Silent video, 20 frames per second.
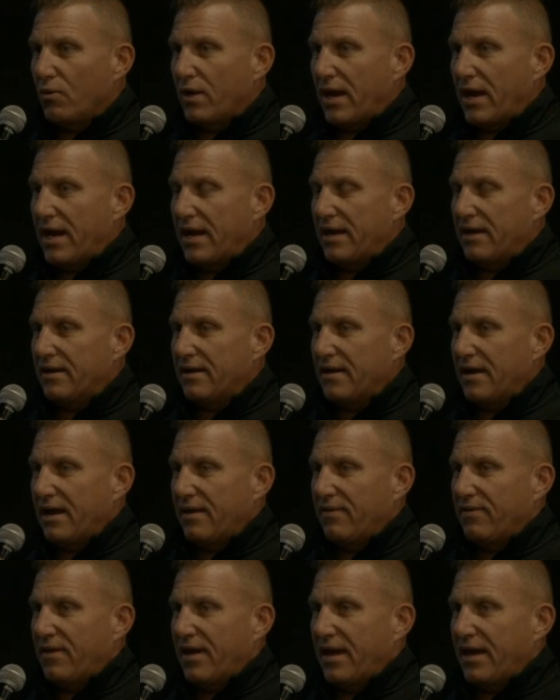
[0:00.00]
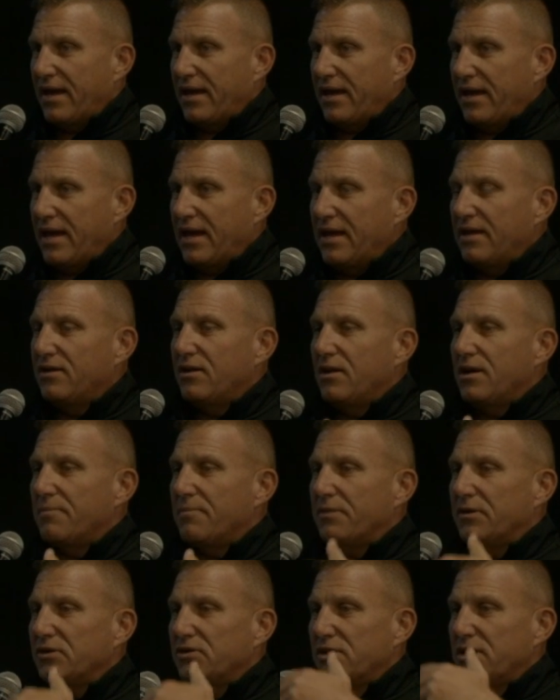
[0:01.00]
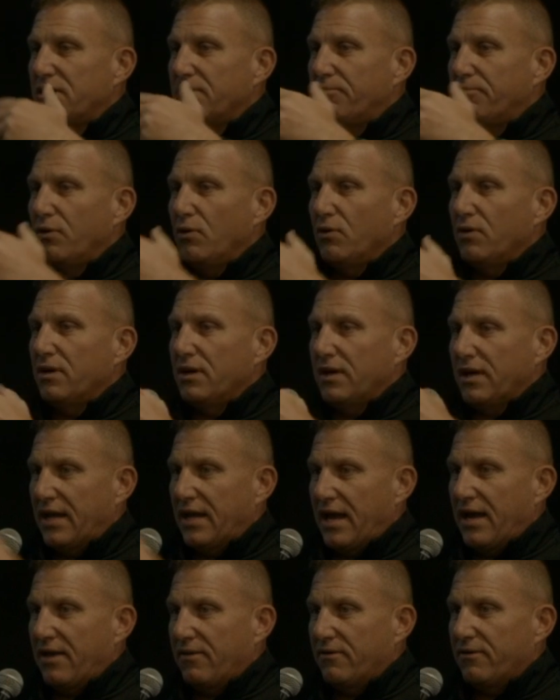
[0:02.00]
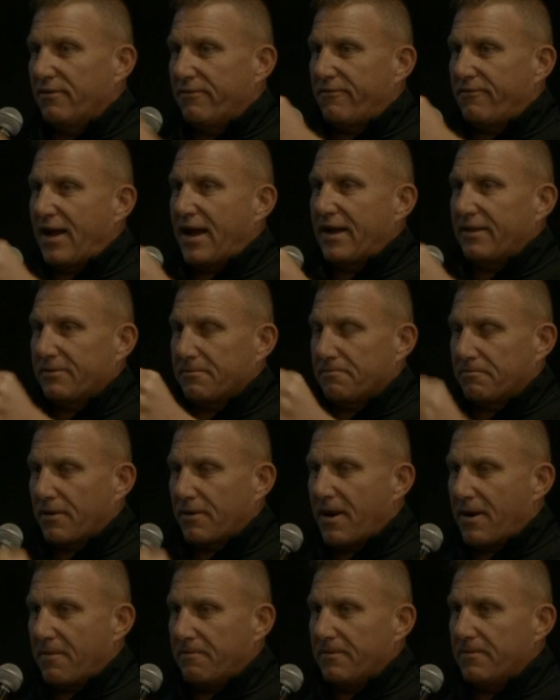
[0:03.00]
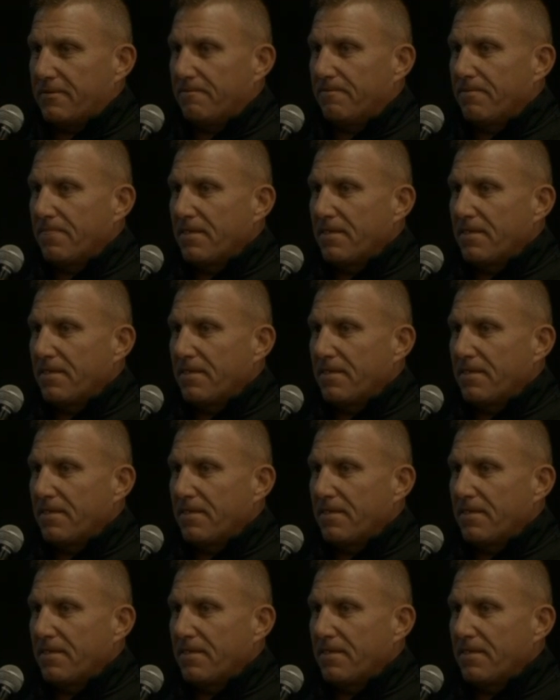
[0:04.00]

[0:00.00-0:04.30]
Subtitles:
and they end up, instead of pulling together to fight the problem,